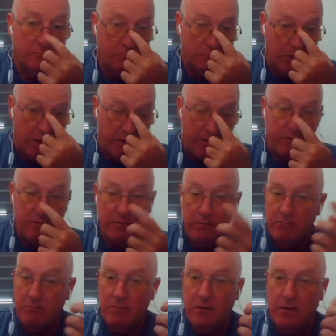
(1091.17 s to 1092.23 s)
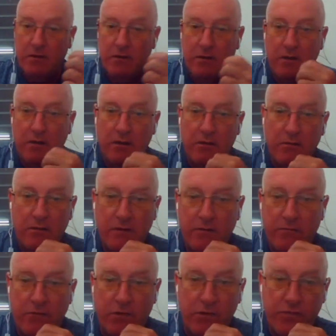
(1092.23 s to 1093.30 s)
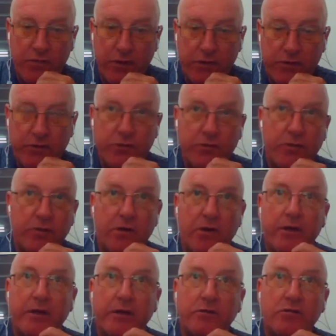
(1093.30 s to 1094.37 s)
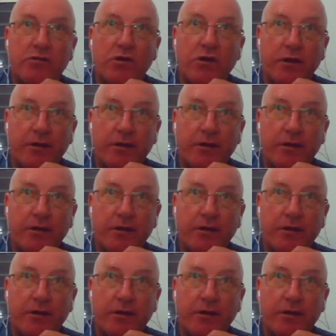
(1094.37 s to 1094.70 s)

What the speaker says: that forest fire due to a lightning strike